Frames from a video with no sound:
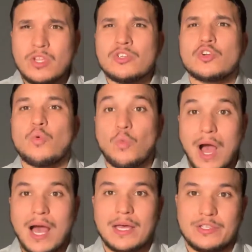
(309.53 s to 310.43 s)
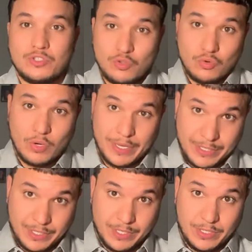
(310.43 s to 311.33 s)
So why you as
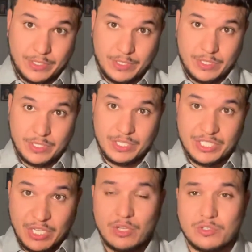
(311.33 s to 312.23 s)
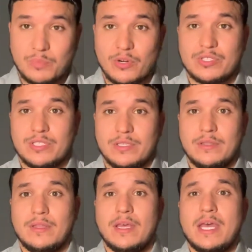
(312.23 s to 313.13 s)
a salesperson
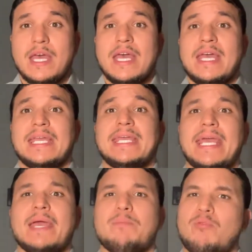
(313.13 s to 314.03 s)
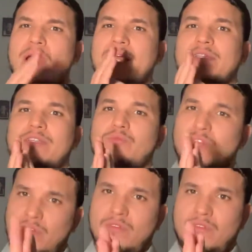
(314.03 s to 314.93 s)
can't practice
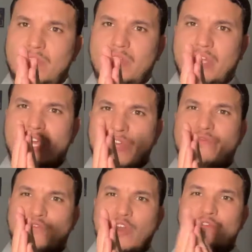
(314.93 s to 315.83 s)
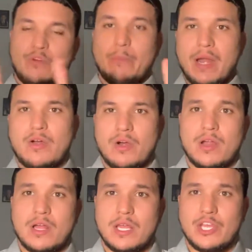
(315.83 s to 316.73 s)
whether in front of a
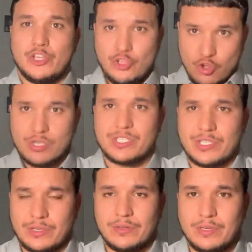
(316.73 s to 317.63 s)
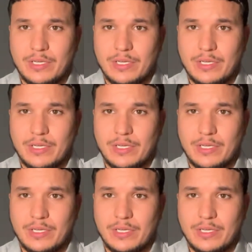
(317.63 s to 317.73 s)
mirror your skill?